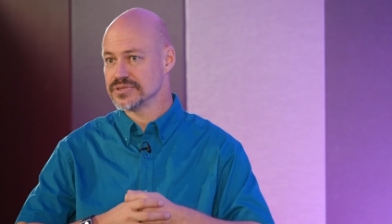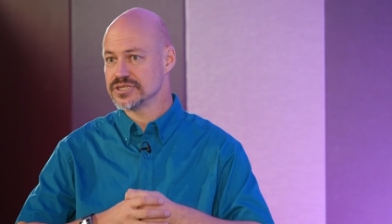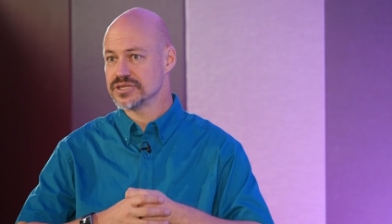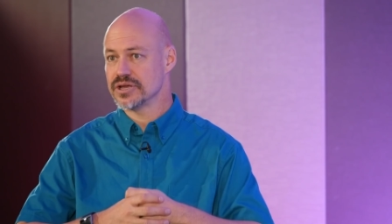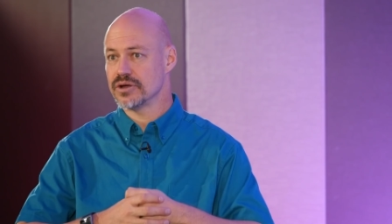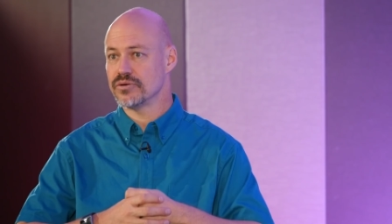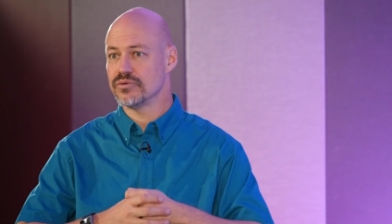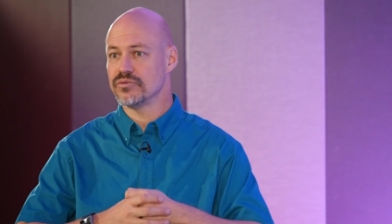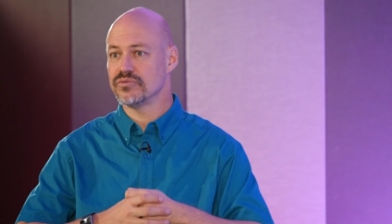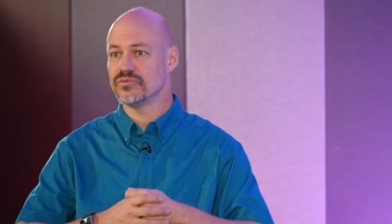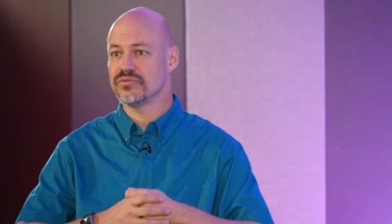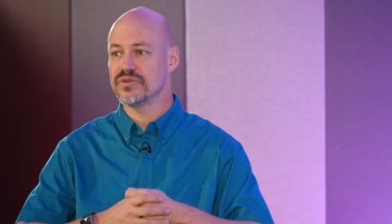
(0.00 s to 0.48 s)

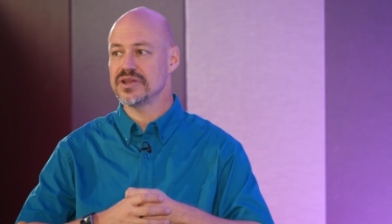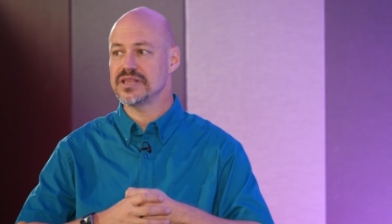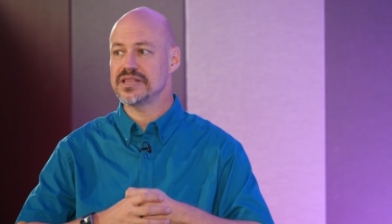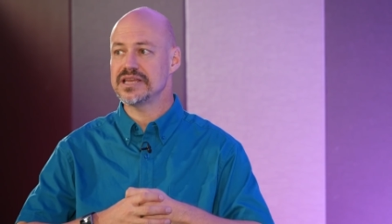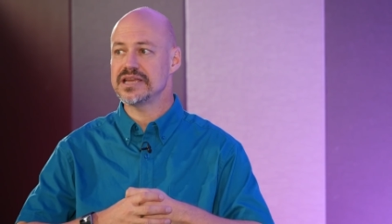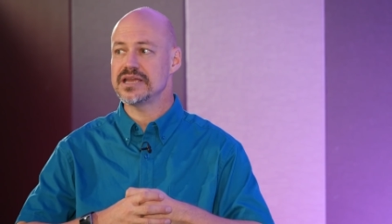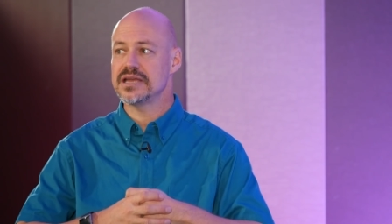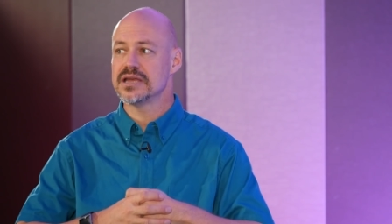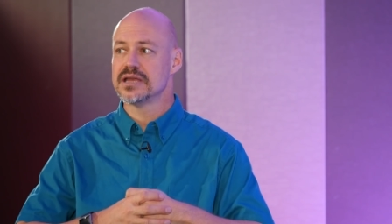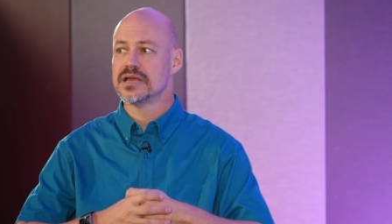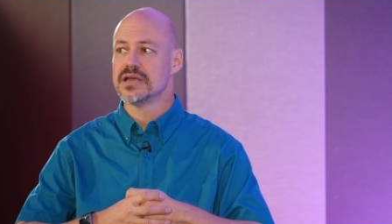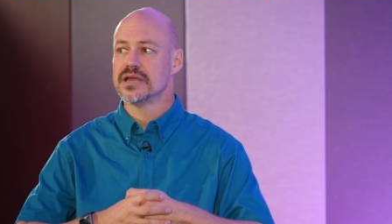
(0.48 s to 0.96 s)
So
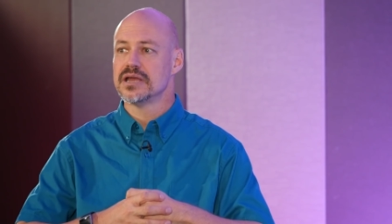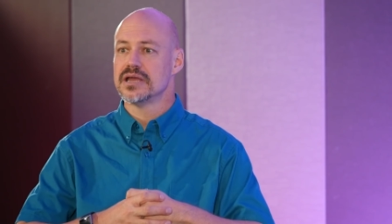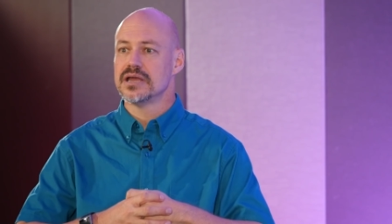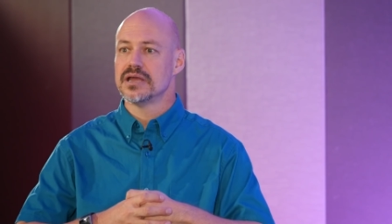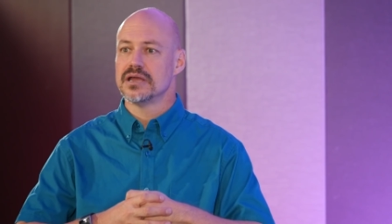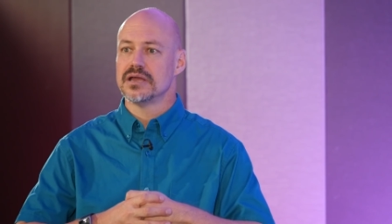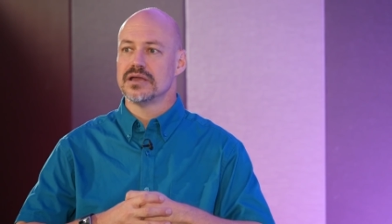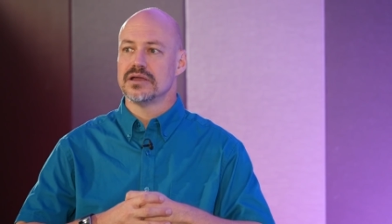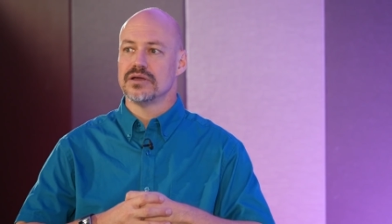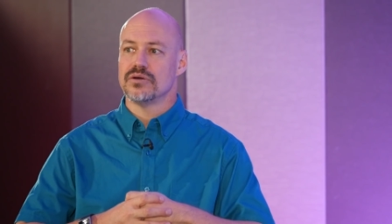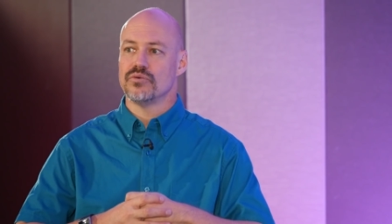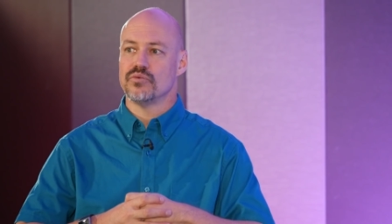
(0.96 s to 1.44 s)
really,
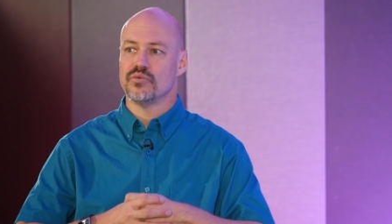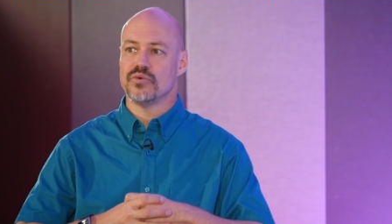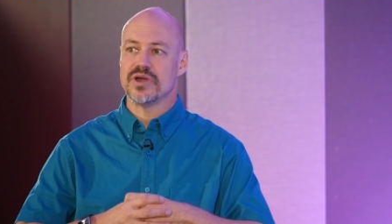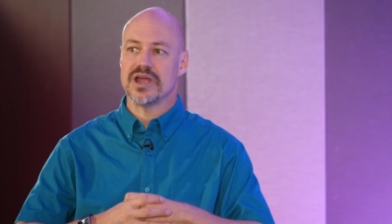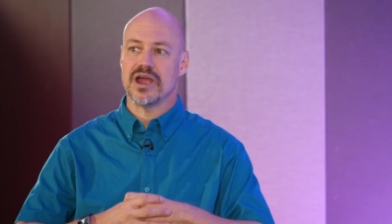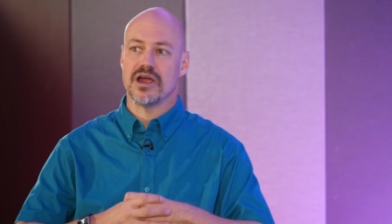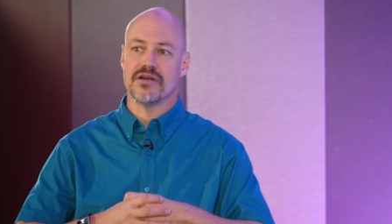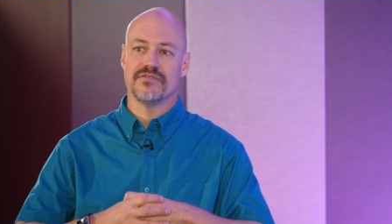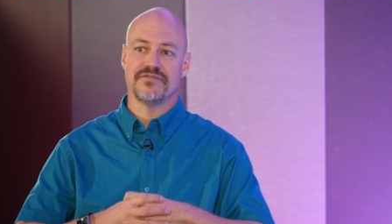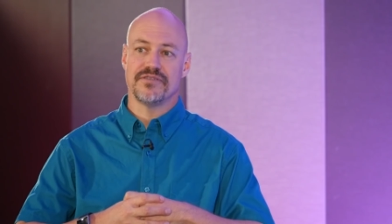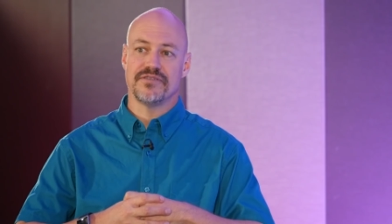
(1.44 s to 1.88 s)
we are